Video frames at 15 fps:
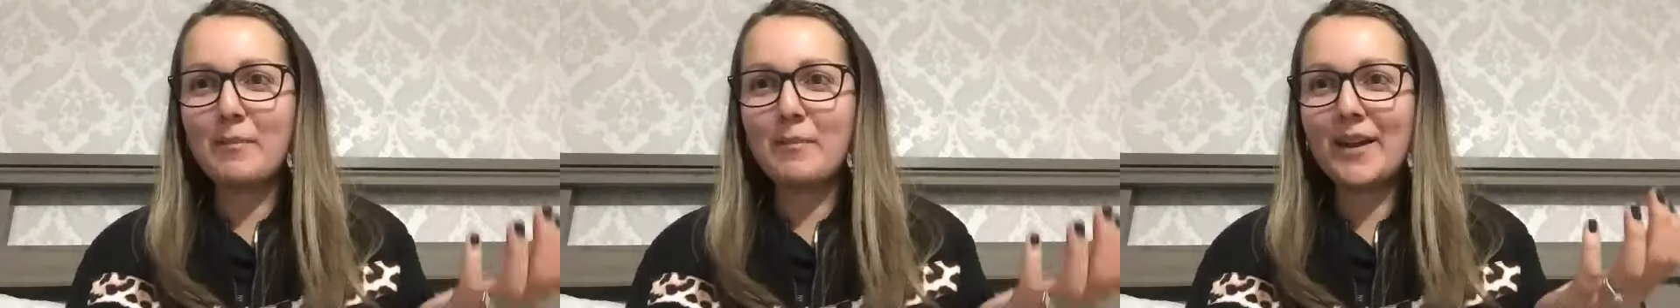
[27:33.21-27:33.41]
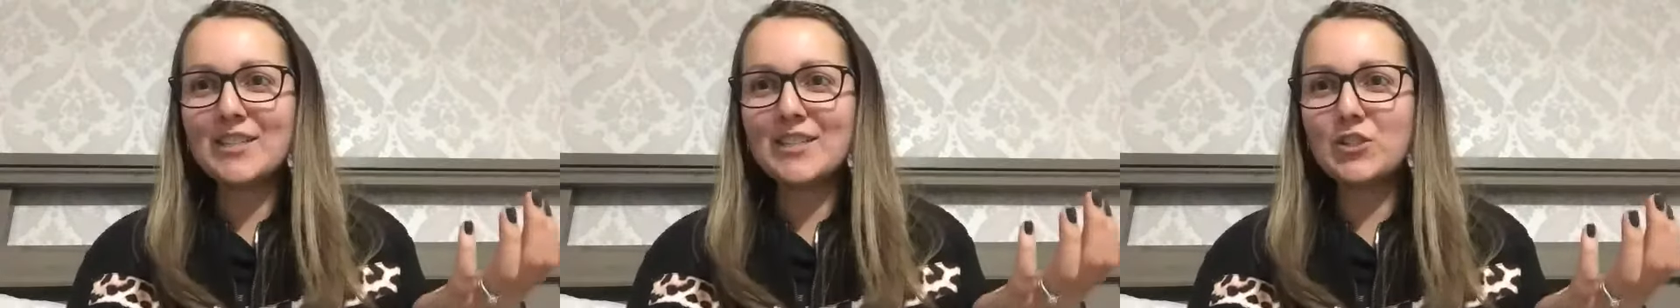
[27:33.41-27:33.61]

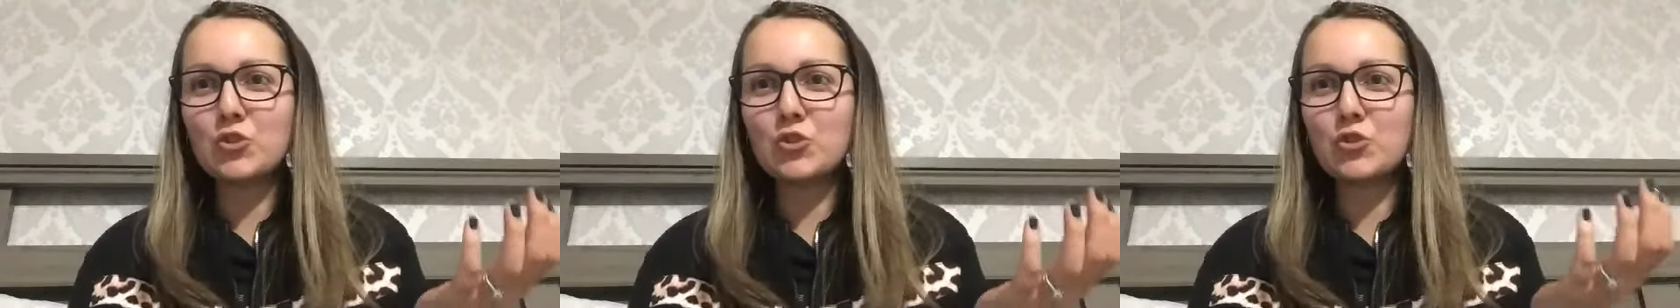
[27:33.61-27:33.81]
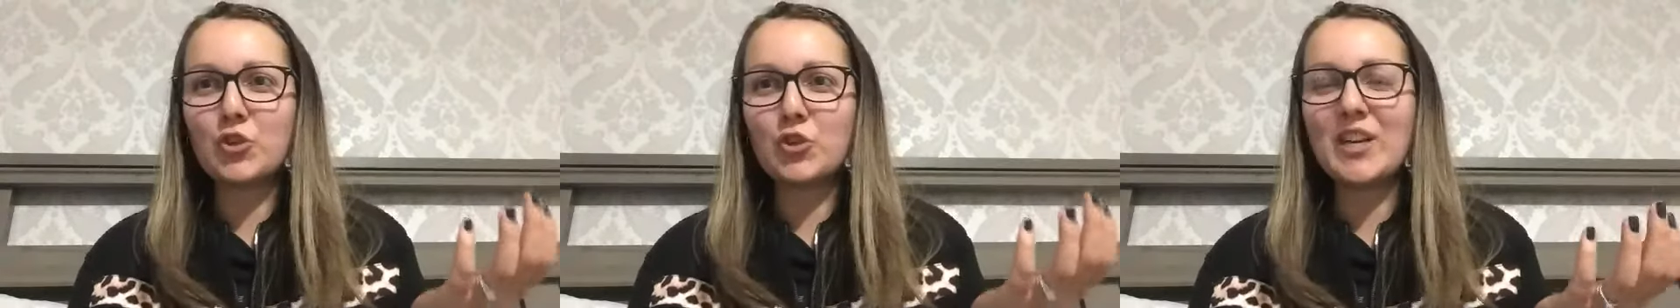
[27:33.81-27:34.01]
my
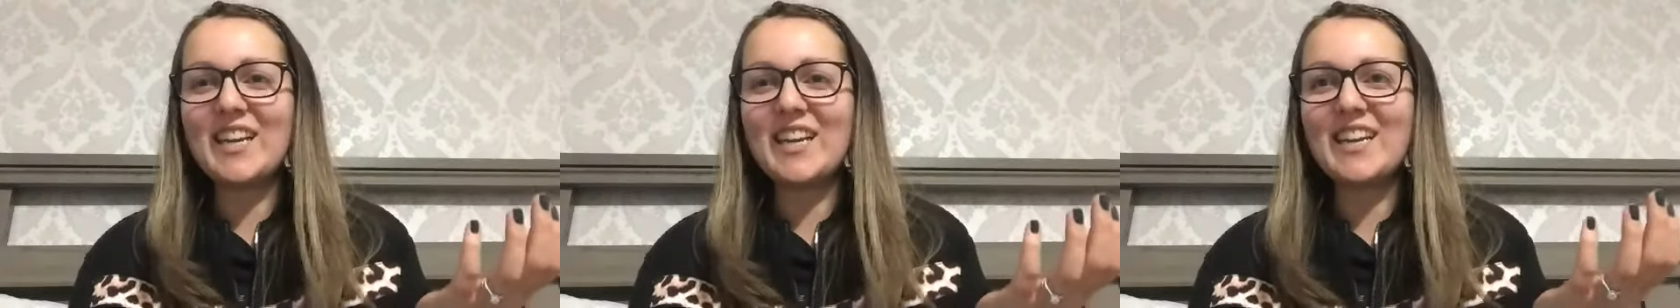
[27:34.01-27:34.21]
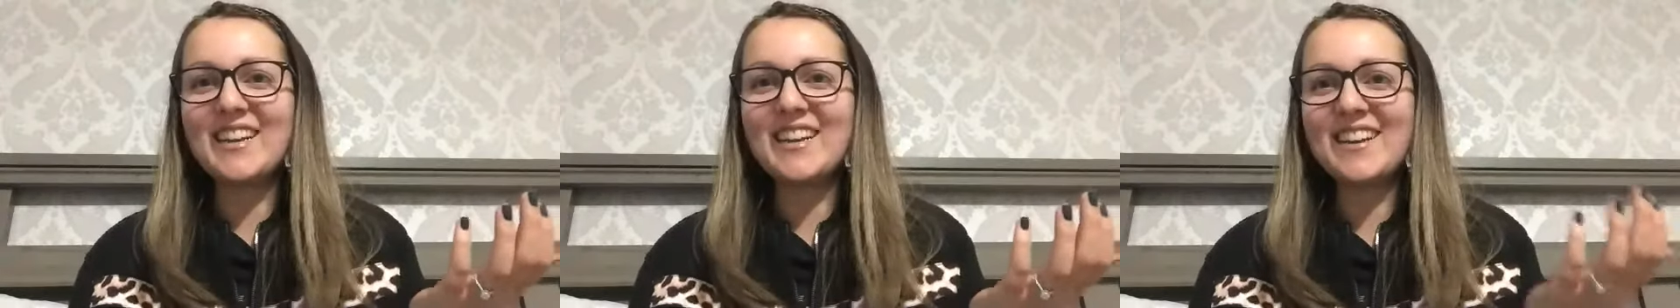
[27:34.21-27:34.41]

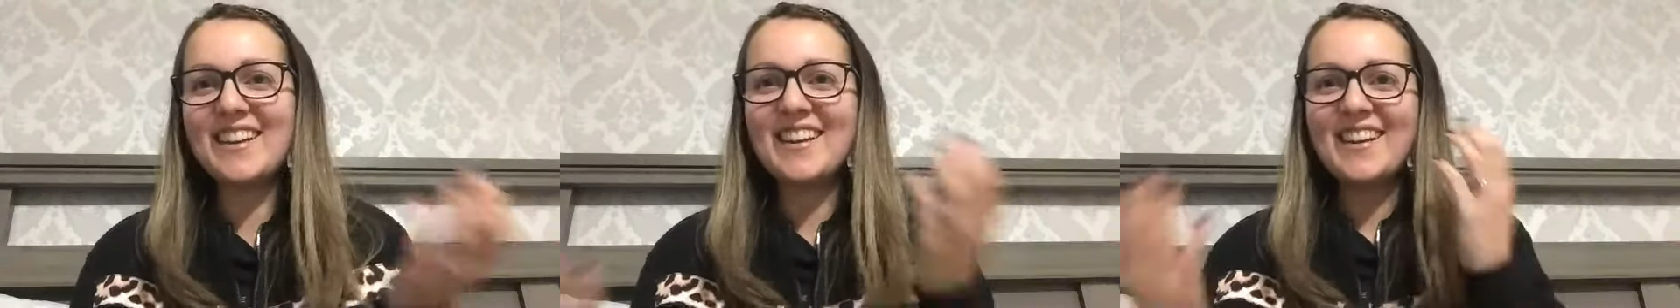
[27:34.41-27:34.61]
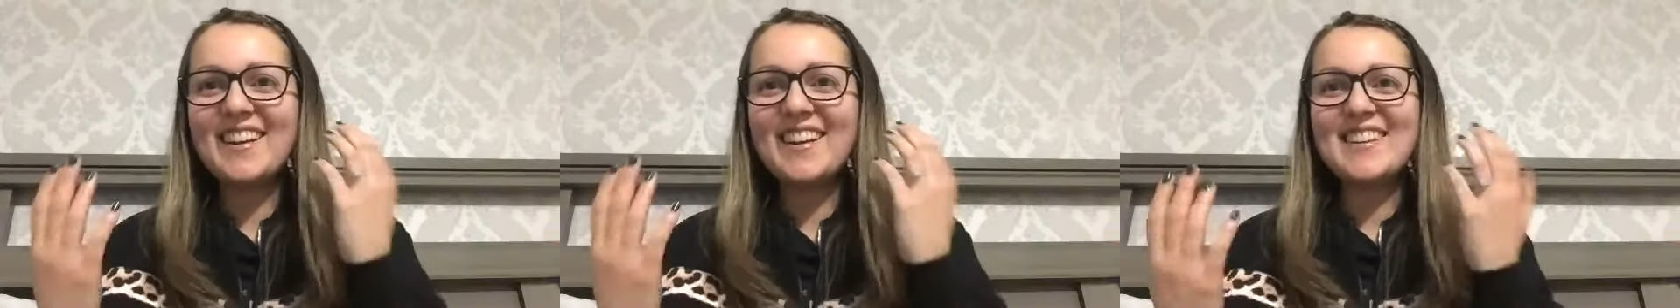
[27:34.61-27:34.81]
screen.
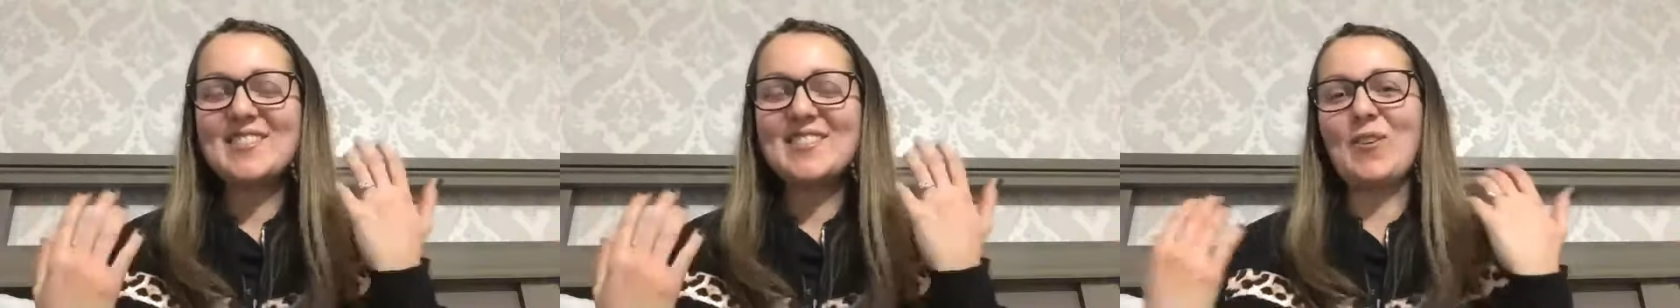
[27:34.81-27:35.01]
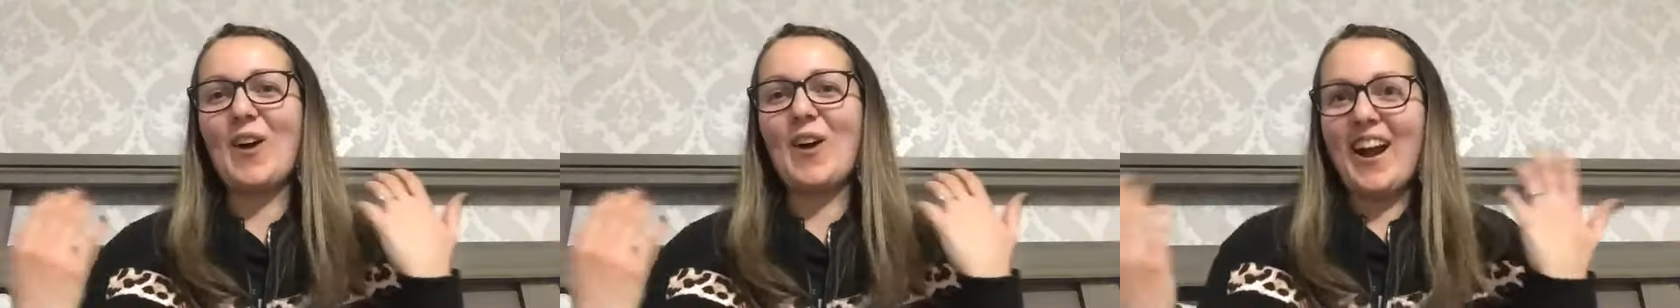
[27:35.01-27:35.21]

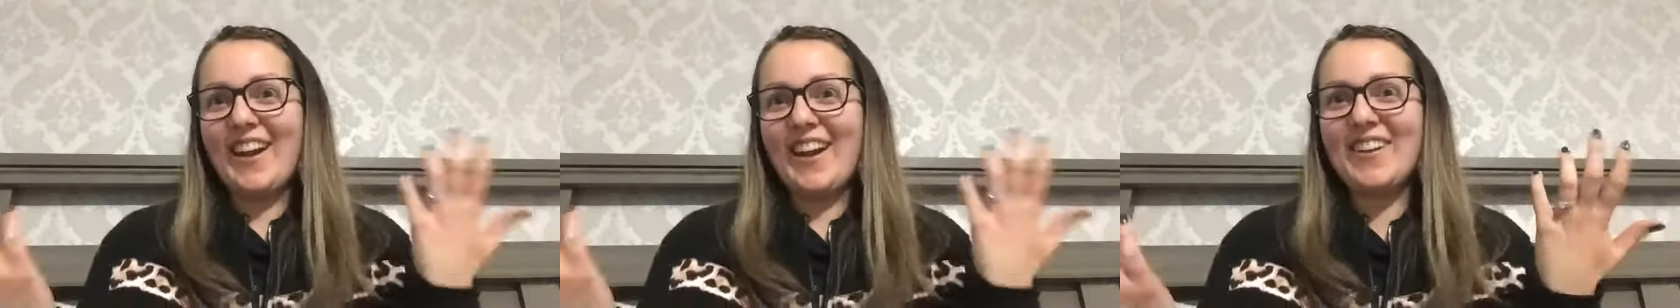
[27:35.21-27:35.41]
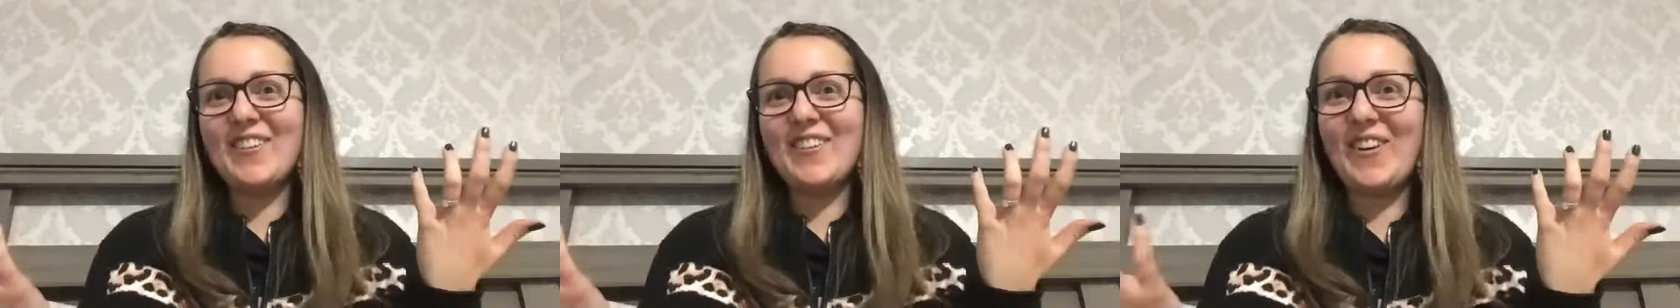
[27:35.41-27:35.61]
So I
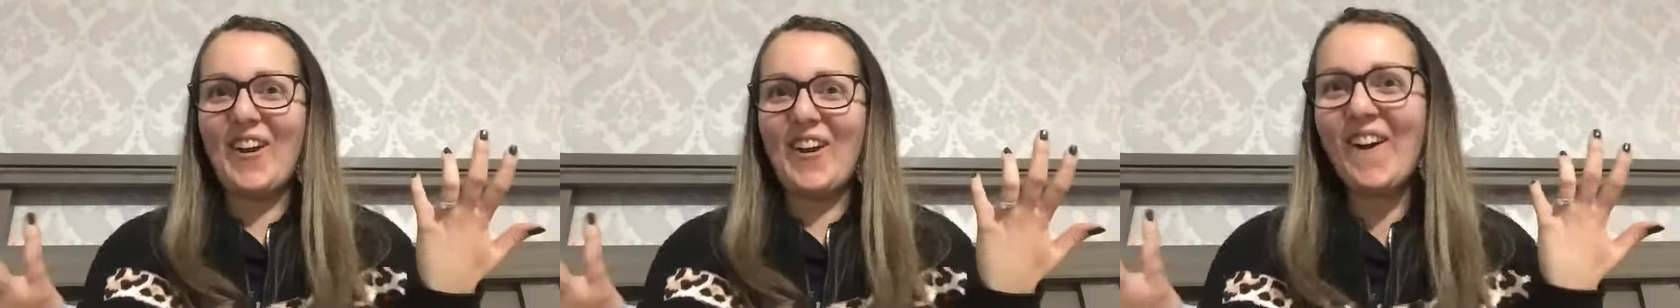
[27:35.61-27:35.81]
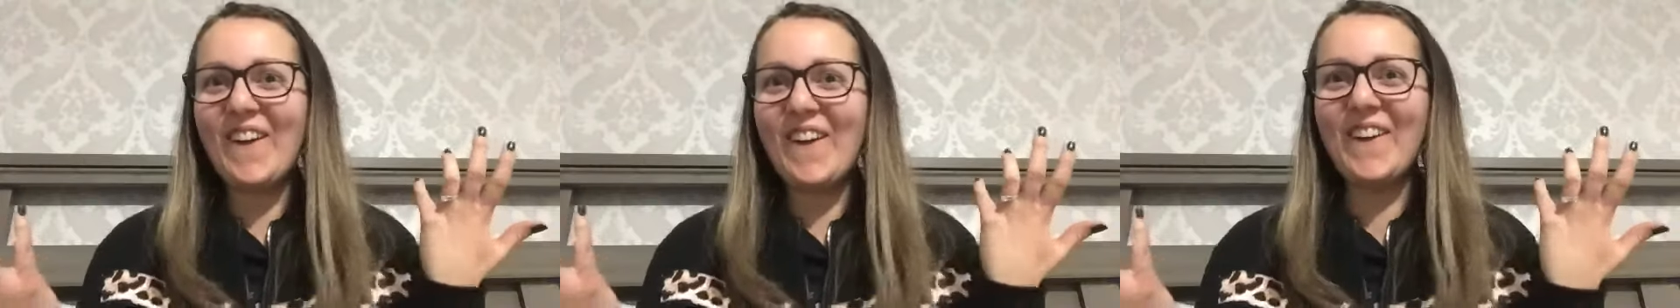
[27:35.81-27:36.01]
don't know.